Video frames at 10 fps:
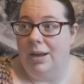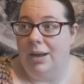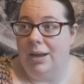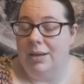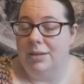
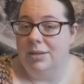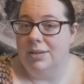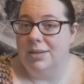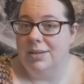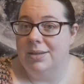
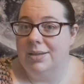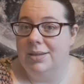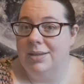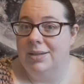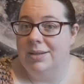and
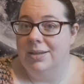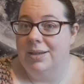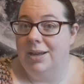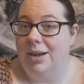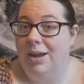
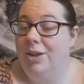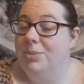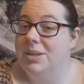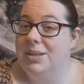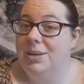I
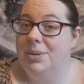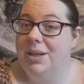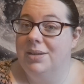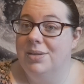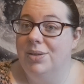hope to see you
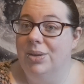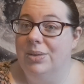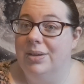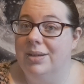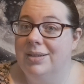again
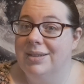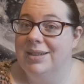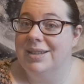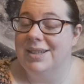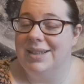soon.
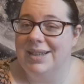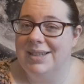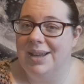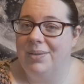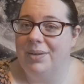Stay
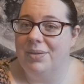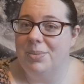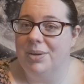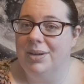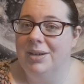safe,
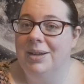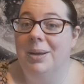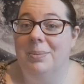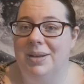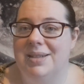everyone.
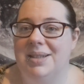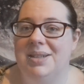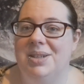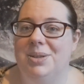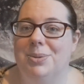
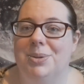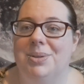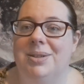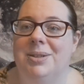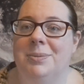Blessings to you all.